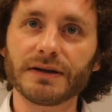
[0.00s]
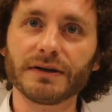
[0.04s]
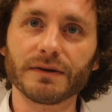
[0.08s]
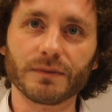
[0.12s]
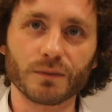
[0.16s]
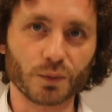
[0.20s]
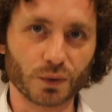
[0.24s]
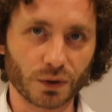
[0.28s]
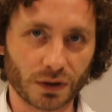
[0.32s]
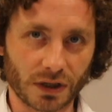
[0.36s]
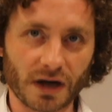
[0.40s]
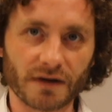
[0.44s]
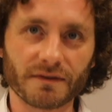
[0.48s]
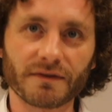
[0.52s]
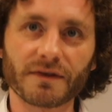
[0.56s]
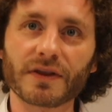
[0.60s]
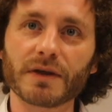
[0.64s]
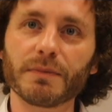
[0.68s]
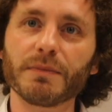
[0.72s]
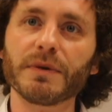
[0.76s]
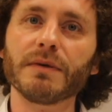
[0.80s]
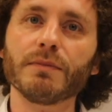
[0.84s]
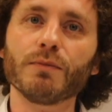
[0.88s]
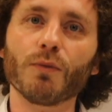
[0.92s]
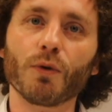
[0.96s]
and we'll cover
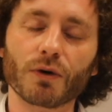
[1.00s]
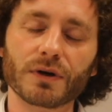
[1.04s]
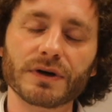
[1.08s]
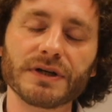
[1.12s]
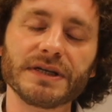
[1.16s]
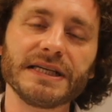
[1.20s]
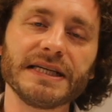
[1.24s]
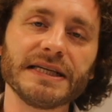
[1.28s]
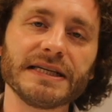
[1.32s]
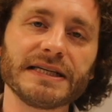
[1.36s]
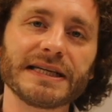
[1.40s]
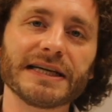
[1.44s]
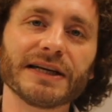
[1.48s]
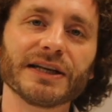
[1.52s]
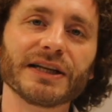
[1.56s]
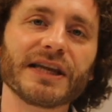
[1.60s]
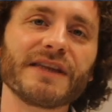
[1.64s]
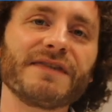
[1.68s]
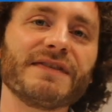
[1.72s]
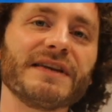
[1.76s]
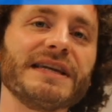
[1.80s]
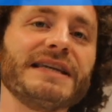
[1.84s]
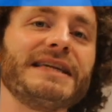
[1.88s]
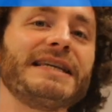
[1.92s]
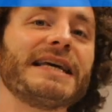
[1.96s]
them in more detail
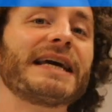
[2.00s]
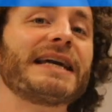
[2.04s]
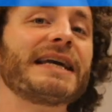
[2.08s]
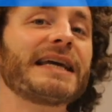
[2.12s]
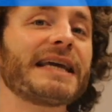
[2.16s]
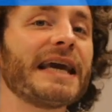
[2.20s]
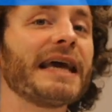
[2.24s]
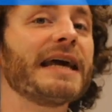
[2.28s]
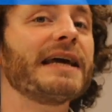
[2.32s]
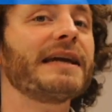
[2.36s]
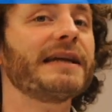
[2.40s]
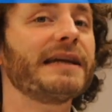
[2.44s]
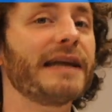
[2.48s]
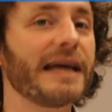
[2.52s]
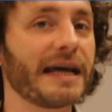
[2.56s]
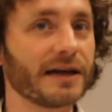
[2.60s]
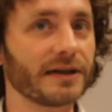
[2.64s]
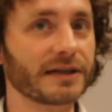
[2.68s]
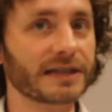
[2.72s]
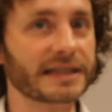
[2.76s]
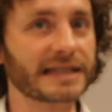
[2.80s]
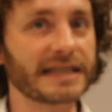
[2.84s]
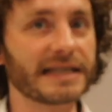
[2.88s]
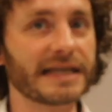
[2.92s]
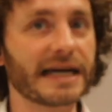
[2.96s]
in the dedicated
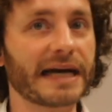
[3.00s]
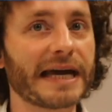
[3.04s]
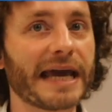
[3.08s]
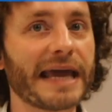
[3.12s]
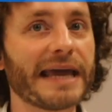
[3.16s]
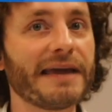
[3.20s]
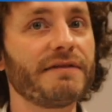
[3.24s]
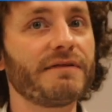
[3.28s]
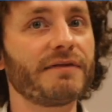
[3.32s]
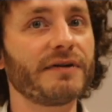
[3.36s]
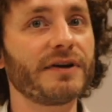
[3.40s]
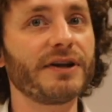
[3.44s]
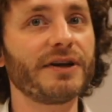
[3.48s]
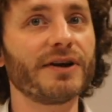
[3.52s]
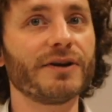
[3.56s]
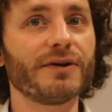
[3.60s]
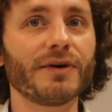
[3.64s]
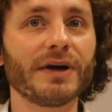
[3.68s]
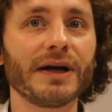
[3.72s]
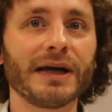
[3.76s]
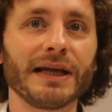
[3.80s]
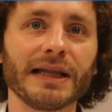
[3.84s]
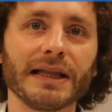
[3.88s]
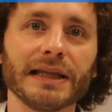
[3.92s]
LCIA video